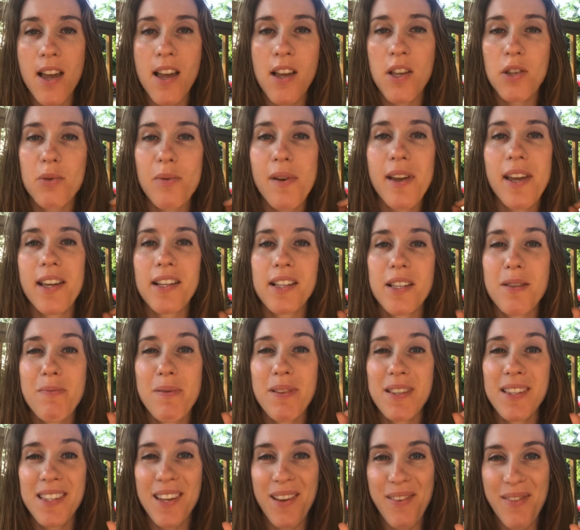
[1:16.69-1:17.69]
So I get
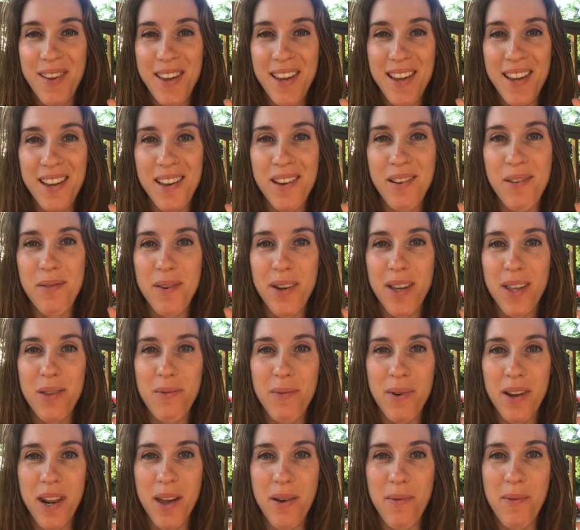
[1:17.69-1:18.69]
specific with
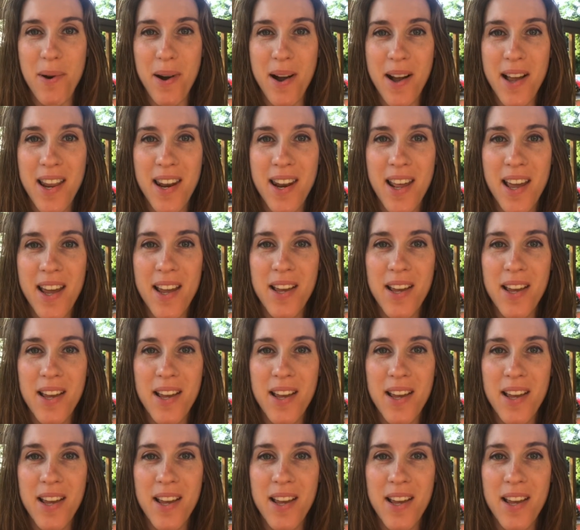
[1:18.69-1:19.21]
what I want.